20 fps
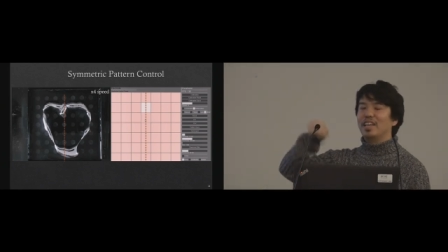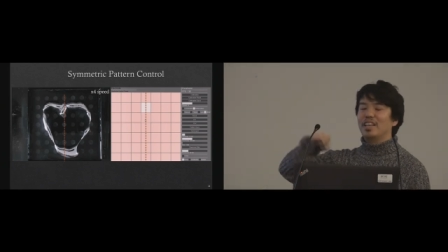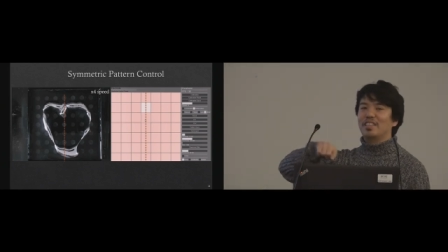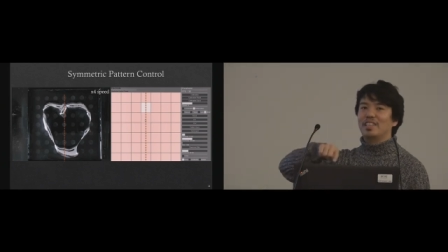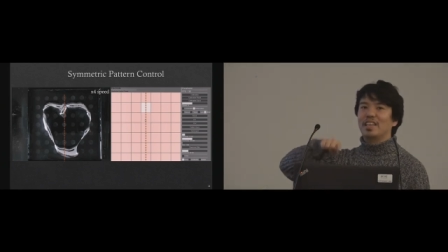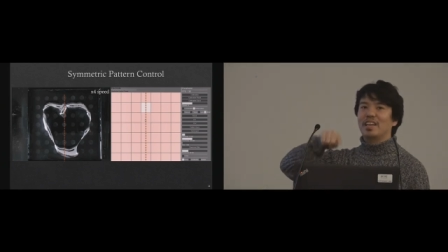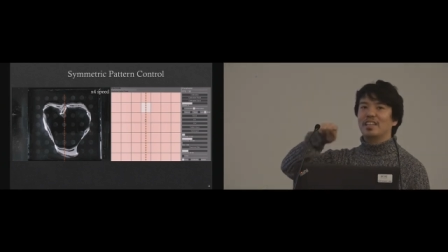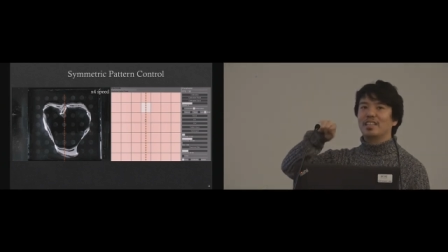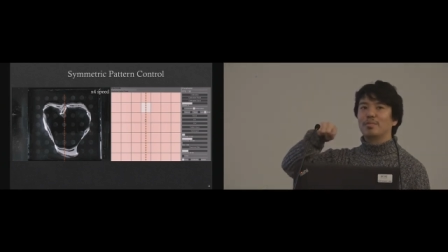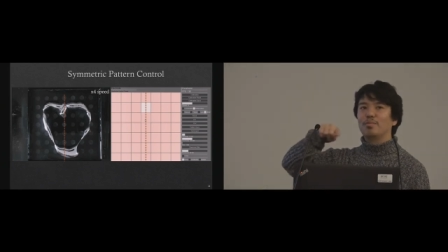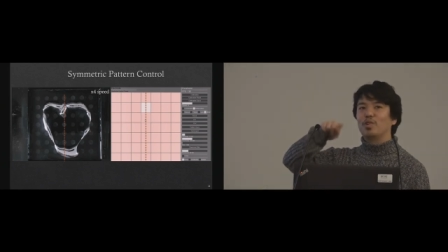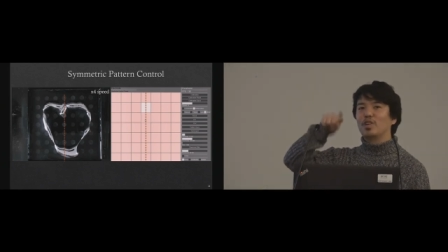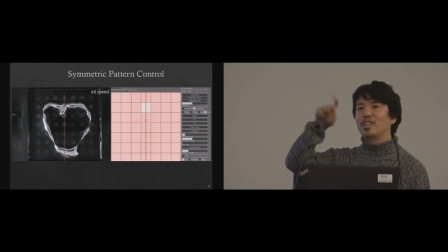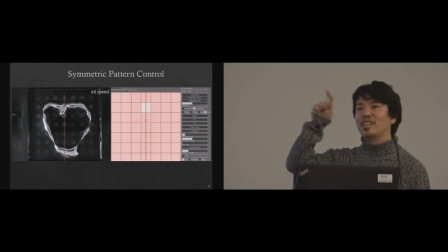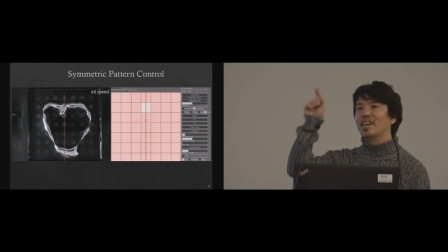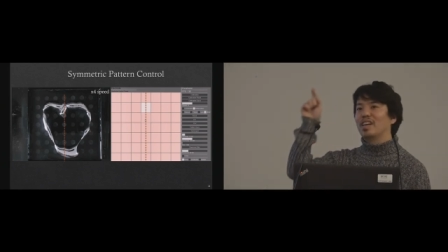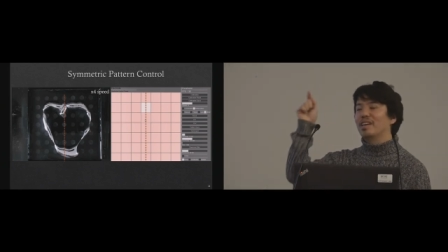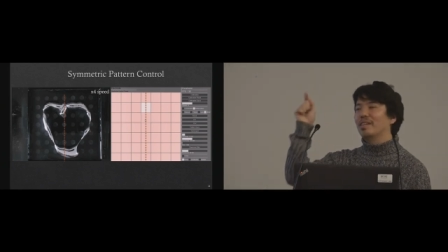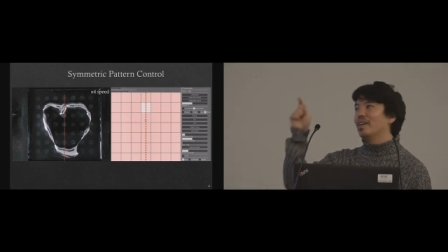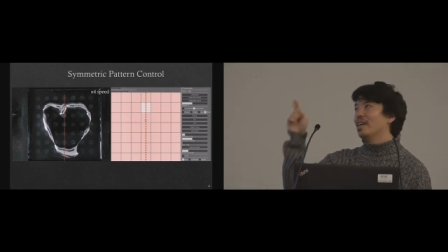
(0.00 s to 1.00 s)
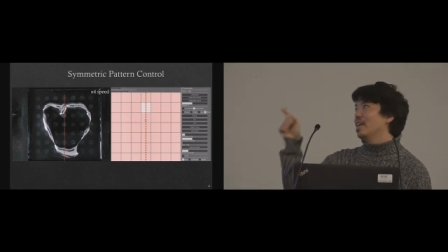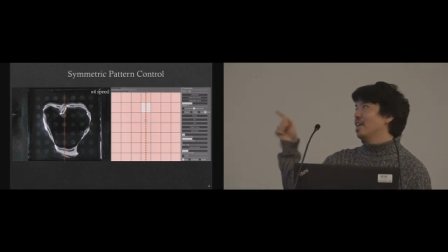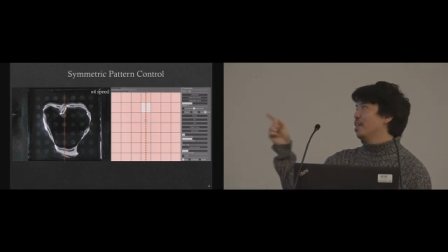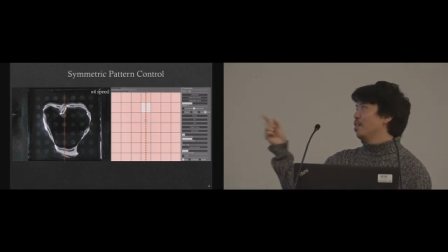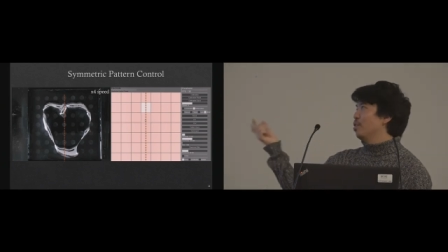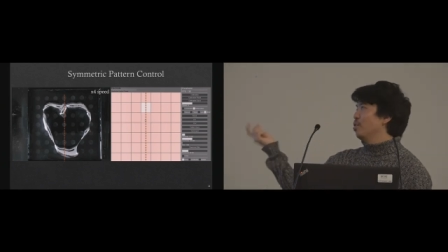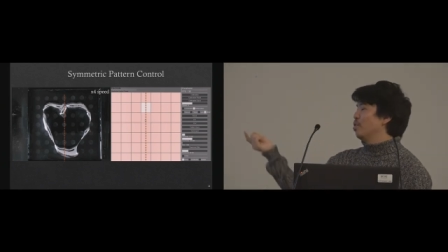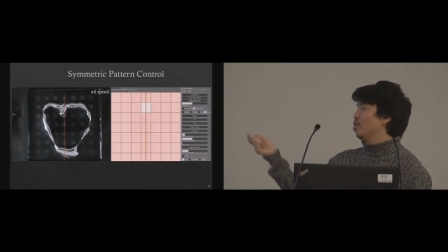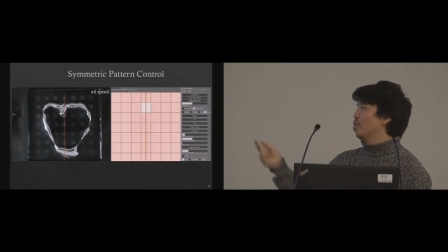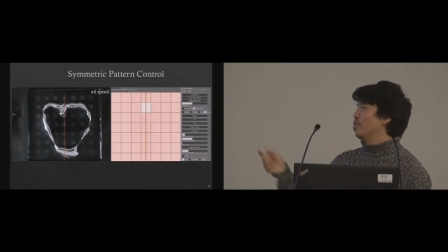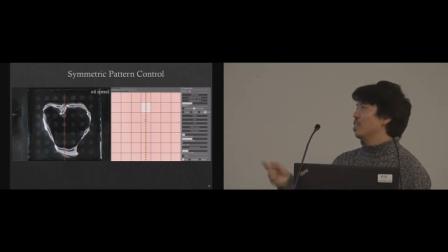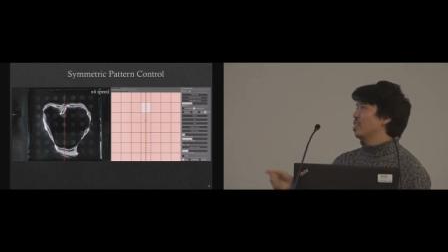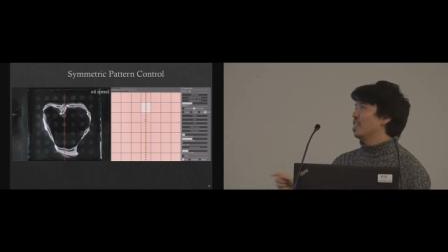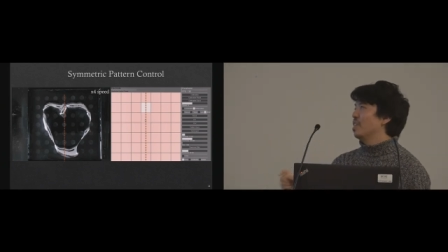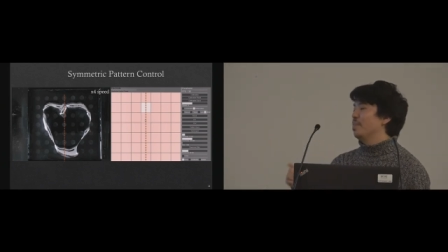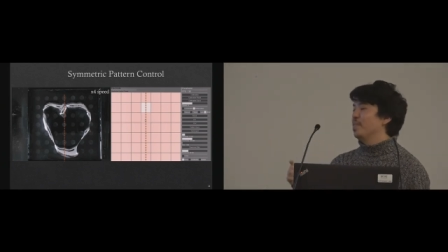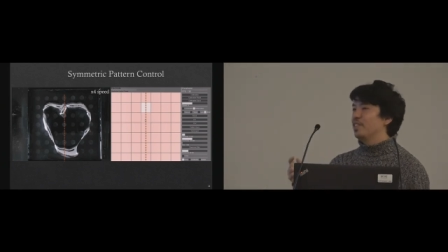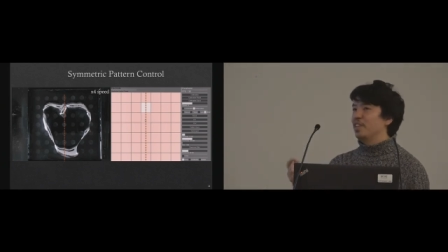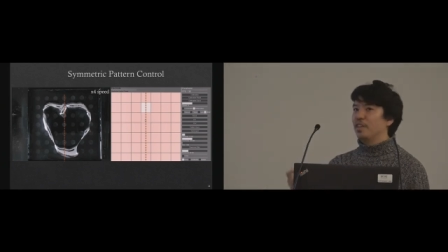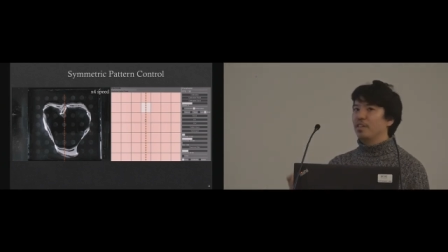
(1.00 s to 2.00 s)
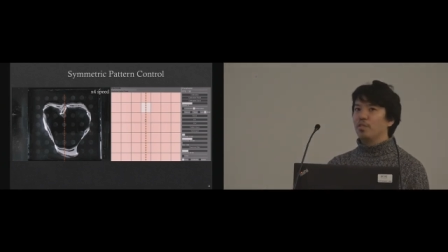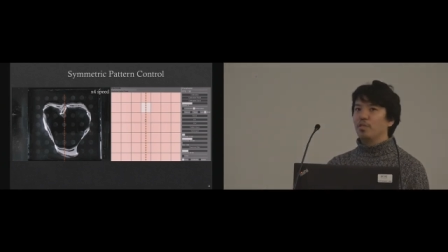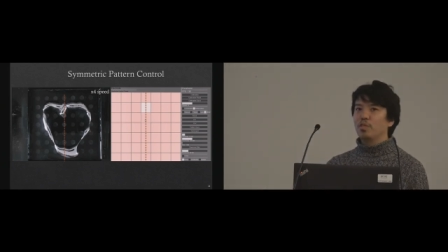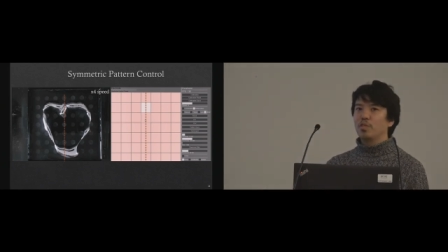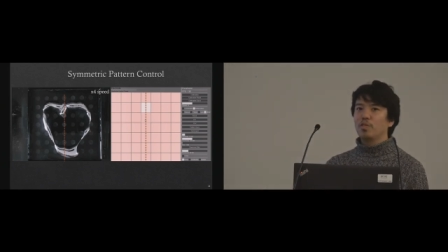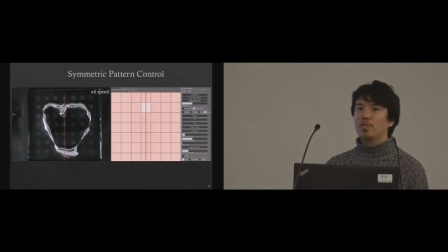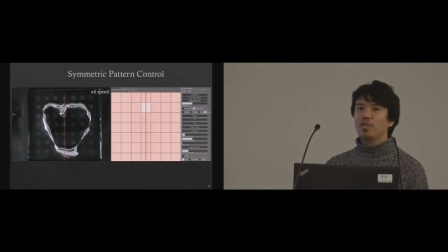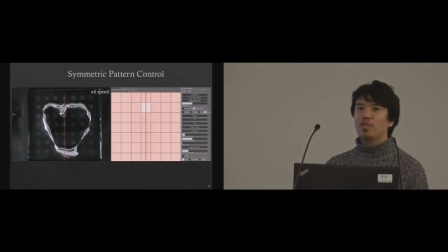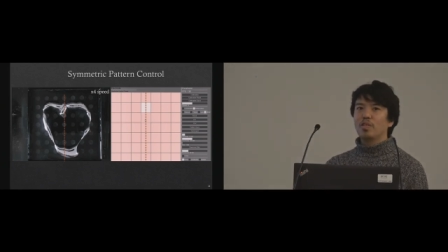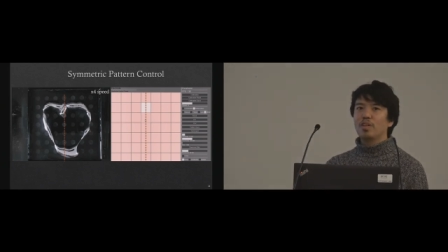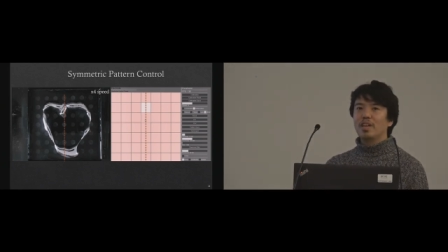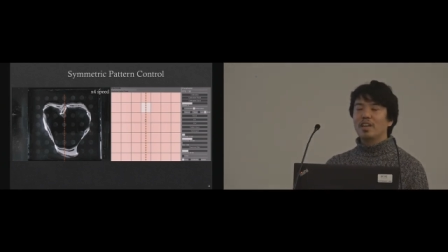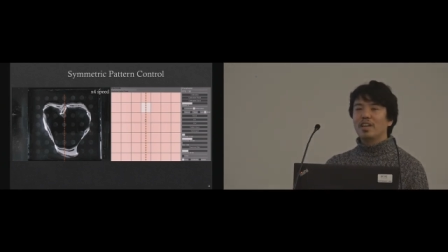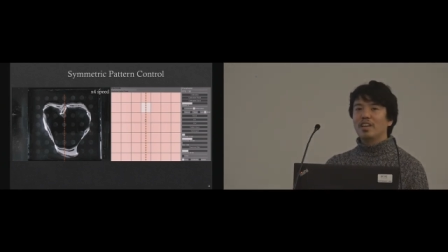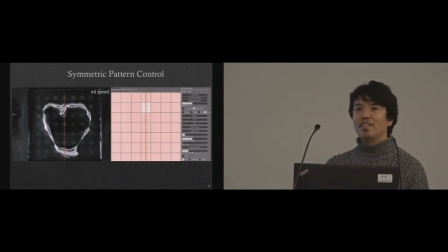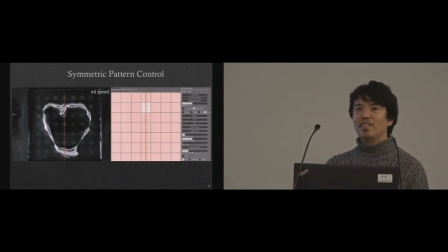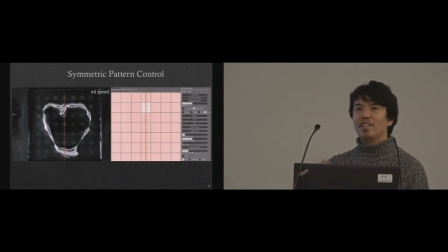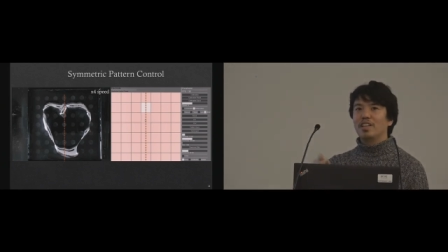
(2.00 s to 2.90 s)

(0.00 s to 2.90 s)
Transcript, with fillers: it takes more time. If you do the symmetry control,